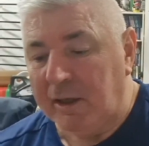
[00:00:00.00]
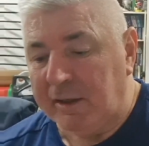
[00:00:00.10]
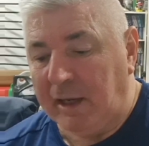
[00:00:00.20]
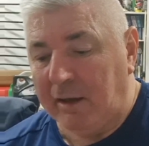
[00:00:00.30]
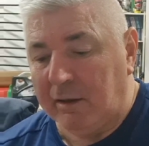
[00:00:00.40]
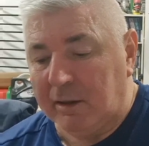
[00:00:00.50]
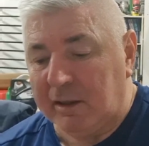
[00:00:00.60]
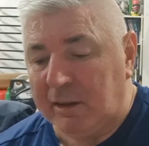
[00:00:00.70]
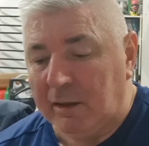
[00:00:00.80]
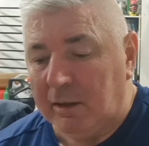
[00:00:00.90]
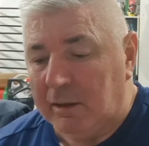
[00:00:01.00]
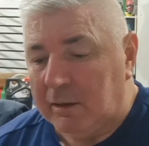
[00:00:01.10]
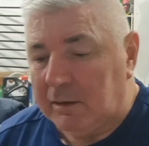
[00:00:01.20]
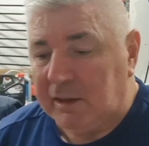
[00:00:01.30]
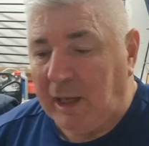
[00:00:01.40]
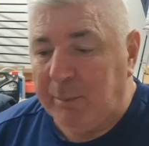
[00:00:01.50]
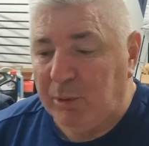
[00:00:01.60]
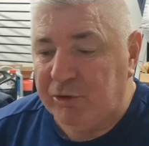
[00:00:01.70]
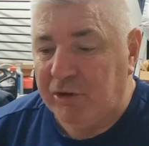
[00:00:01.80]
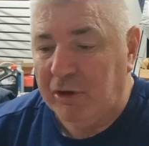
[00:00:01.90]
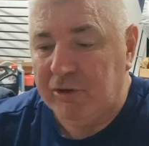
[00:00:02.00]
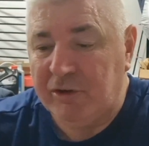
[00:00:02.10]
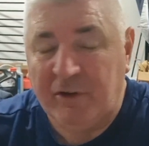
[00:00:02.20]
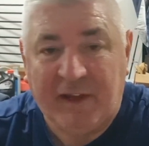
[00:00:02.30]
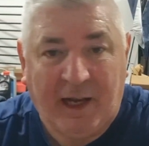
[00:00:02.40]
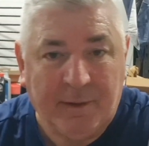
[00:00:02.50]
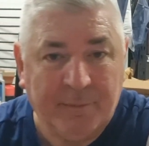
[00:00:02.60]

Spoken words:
Now, coupled to that,